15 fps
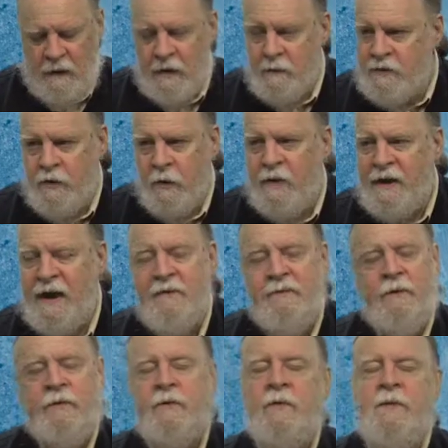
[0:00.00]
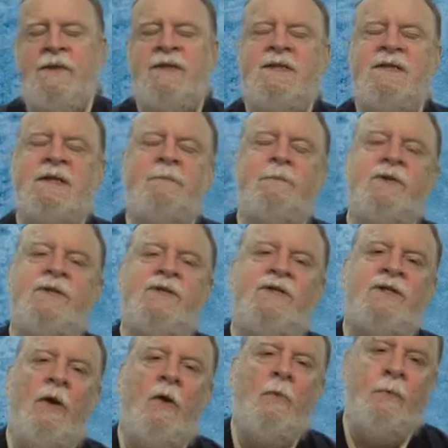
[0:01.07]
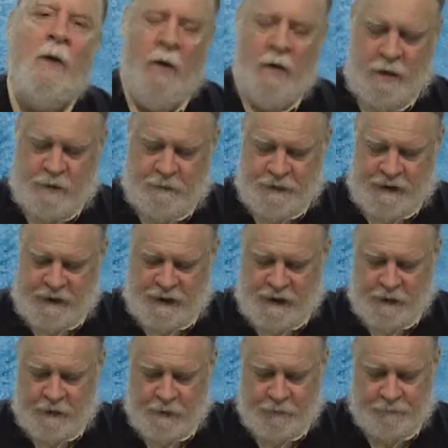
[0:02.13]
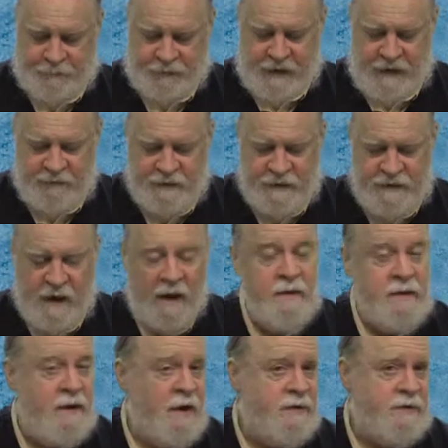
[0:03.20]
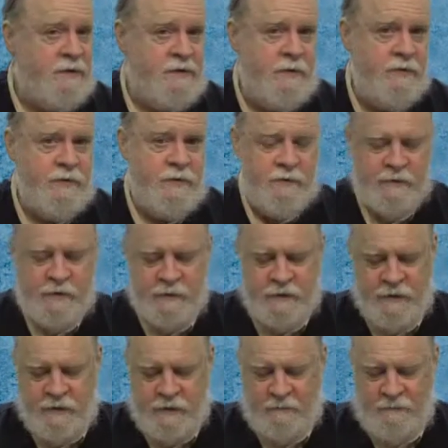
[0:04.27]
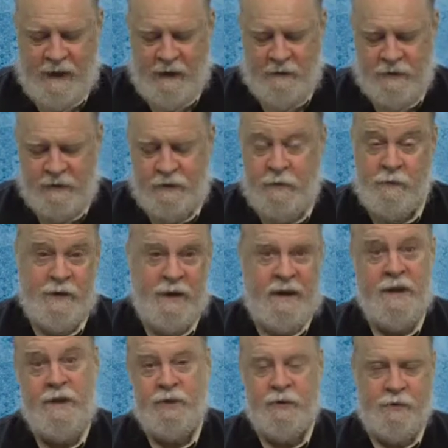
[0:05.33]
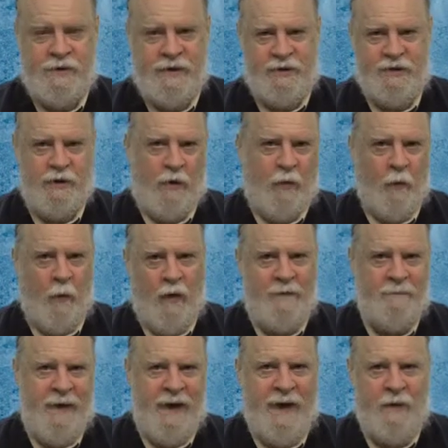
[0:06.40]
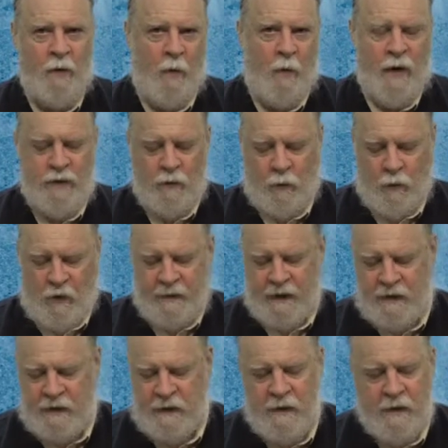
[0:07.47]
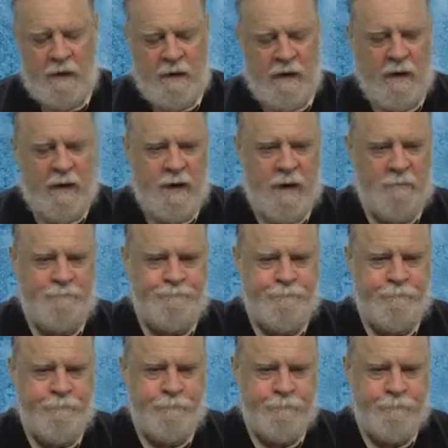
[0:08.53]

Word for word: The majority even threw in the slippery slope argument here. If it's unconstitutional to restrict marriage to the traditional one man, one woman um,